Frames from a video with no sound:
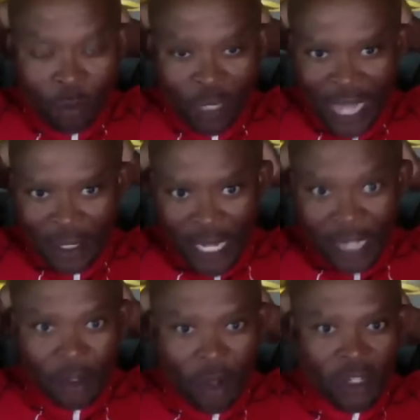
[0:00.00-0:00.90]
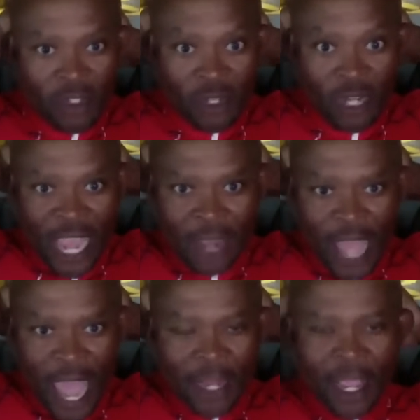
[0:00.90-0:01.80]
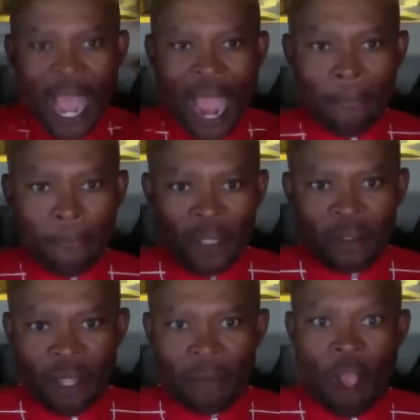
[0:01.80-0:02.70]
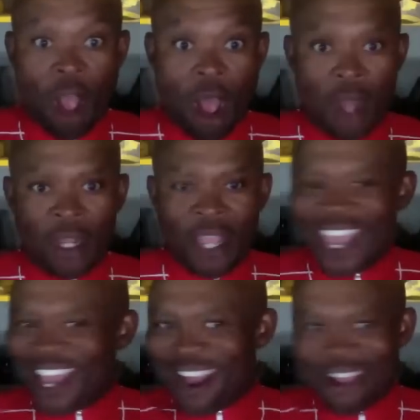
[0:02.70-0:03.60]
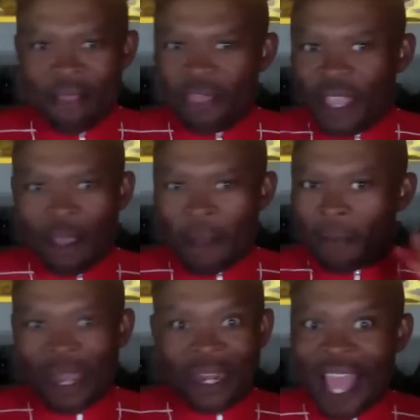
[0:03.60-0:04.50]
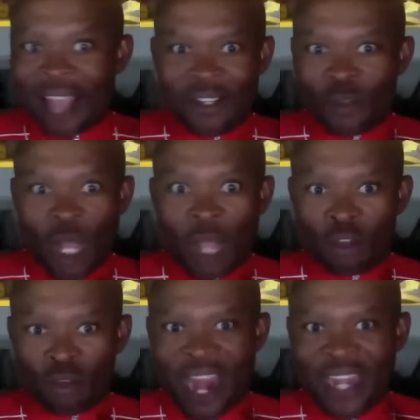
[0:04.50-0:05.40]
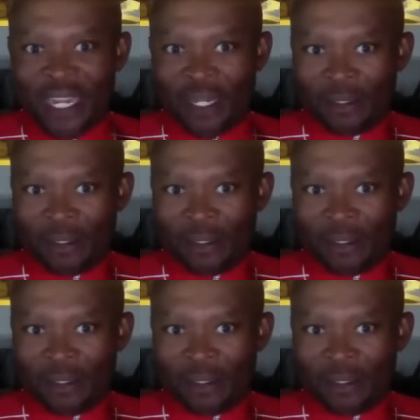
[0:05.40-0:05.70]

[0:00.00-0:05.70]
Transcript: What I did notice today that I put them on and I didn't think about my glasses while I was writing.